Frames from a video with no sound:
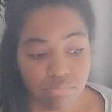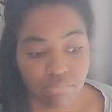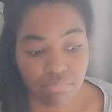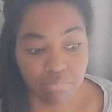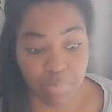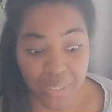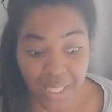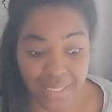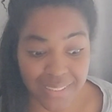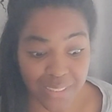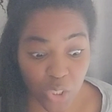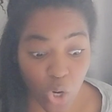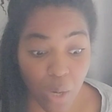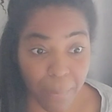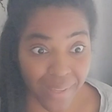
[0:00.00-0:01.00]
because there
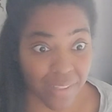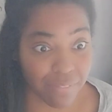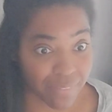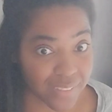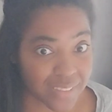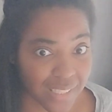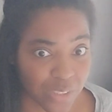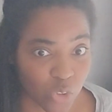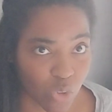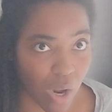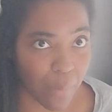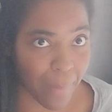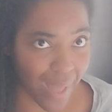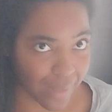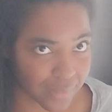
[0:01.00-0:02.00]
are benefits and
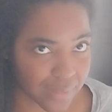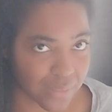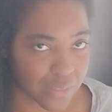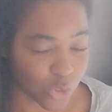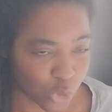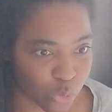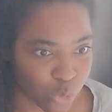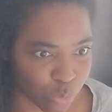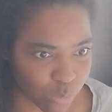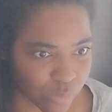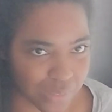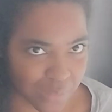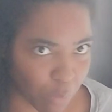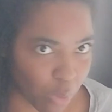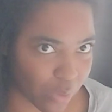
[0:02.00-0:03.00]
drawbacks to
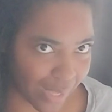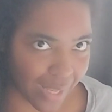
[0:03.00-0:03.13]
smoking